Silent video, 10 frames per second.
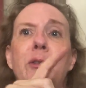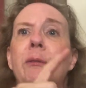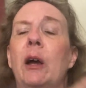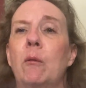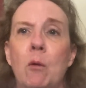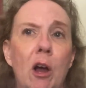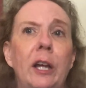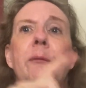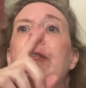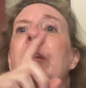we've got
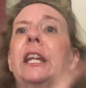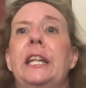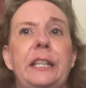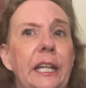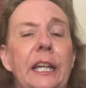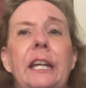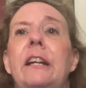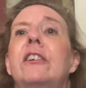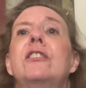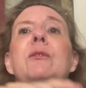wine, we've got
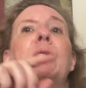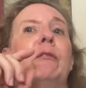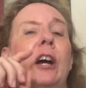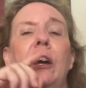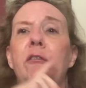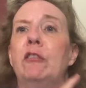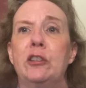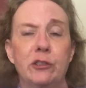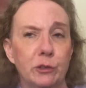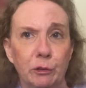antiques, we've got
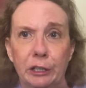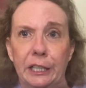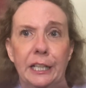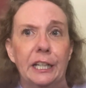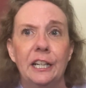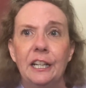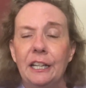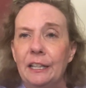restoring